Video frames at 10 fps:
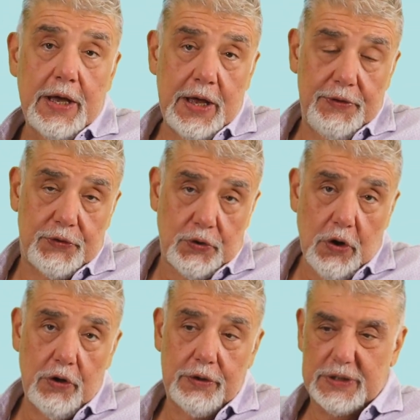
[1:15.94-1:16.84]
And
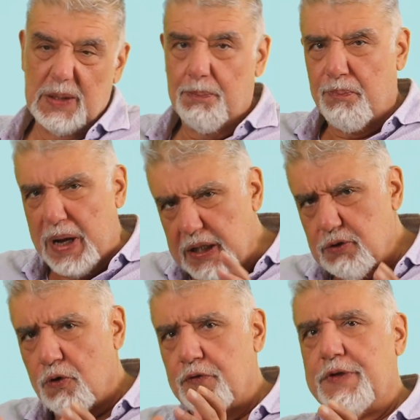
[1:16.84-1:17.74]
third, the bulk
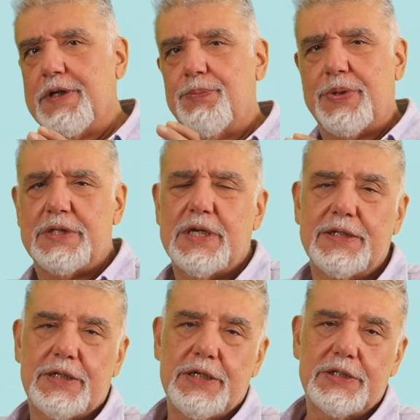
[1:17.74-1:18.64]
of the
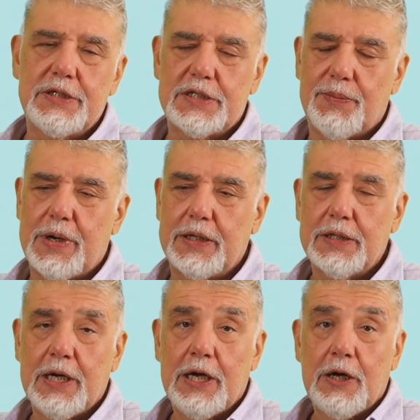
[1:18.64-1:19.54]
presentation is
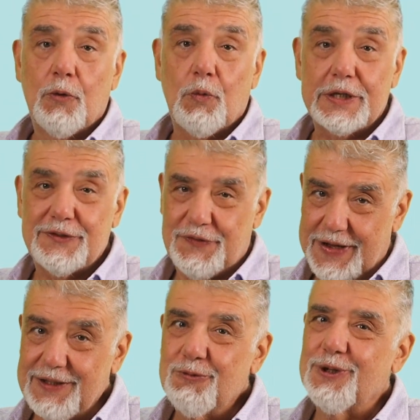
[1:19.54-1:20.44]
about what
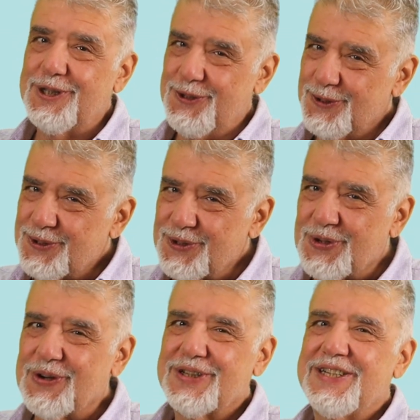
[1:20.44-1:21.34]
Fed will do to
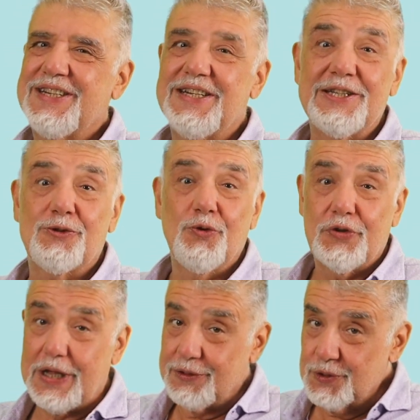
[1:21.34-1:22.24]
Turkey in
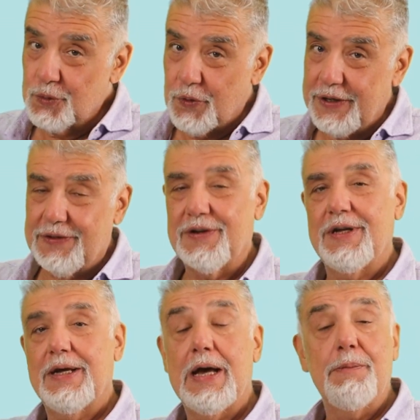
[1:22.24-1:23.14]

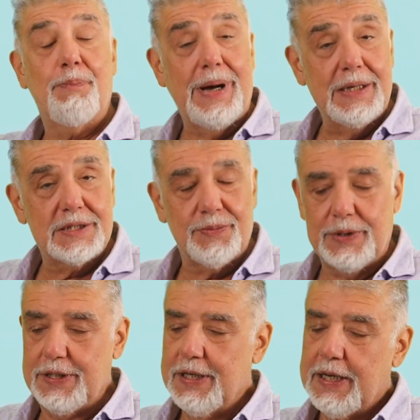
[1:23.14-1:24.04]
2023 and
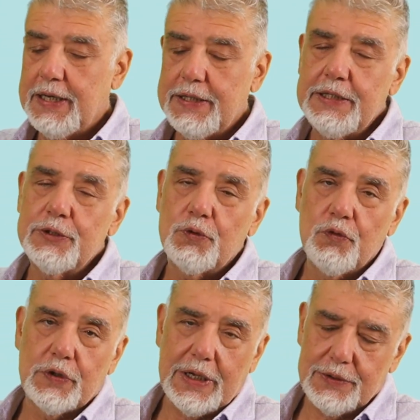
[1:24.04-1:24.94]
possibly in
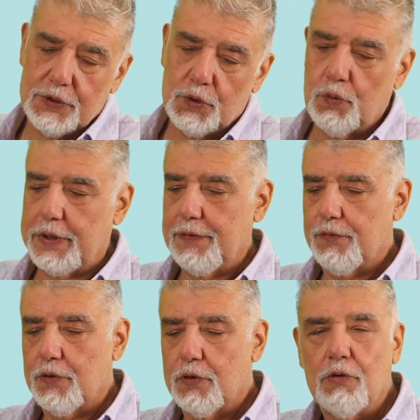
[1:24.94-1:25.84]

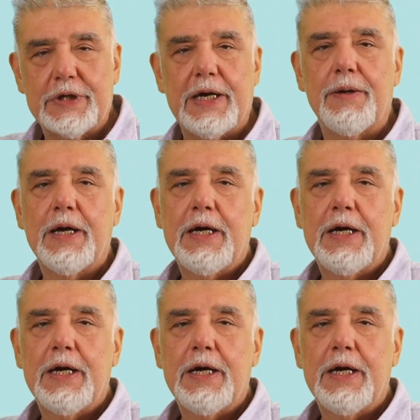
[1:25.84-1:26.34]
2024. Okay.